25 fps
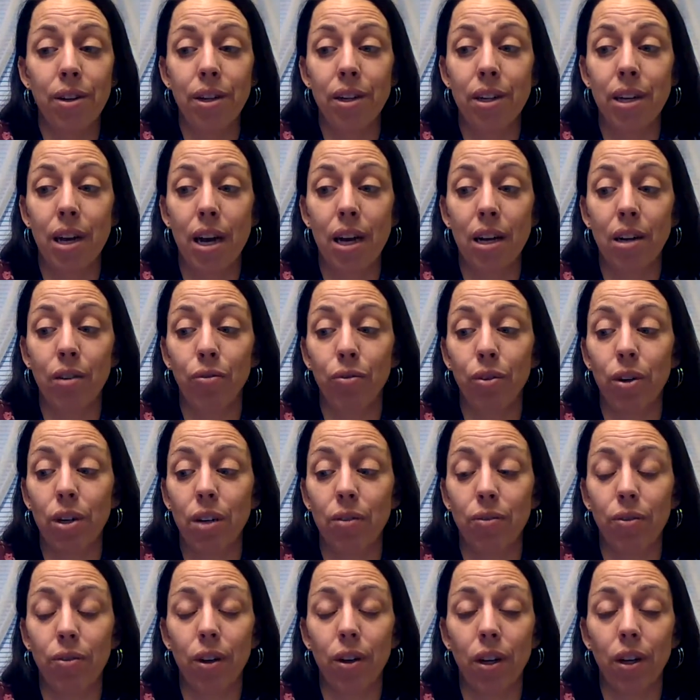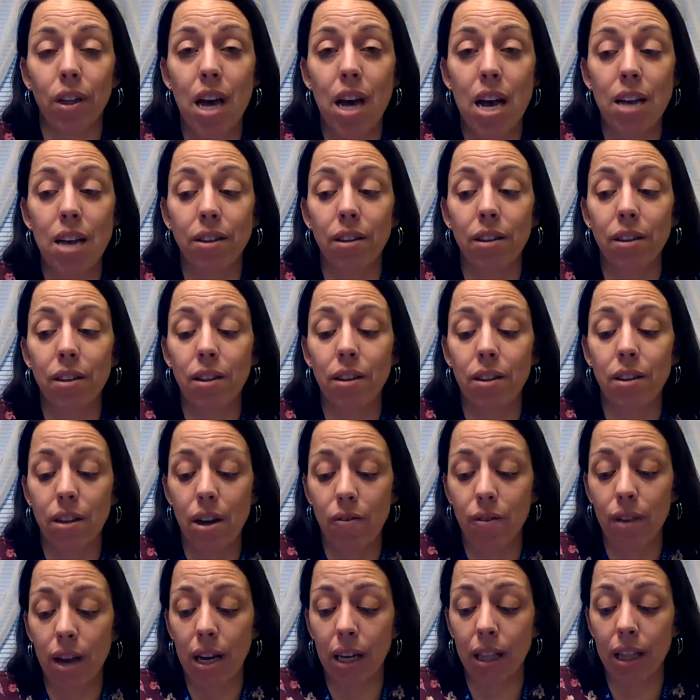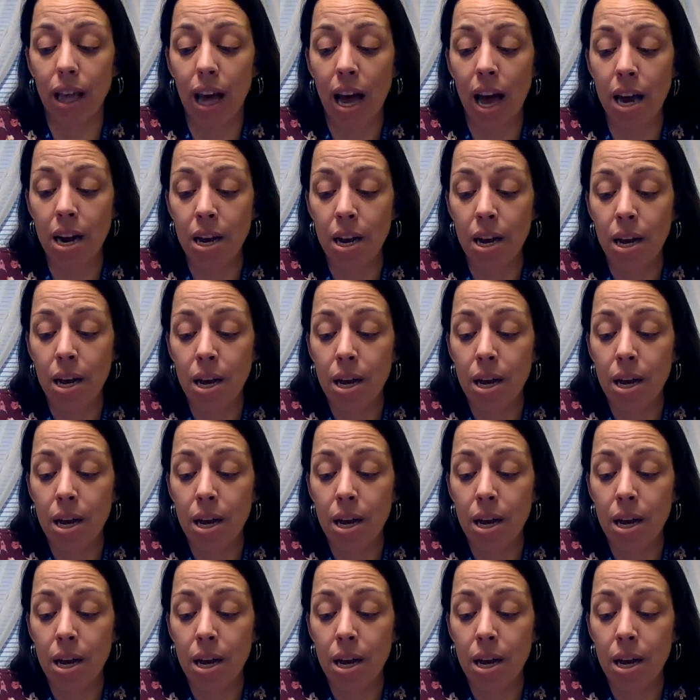done for different classes and stuff like that.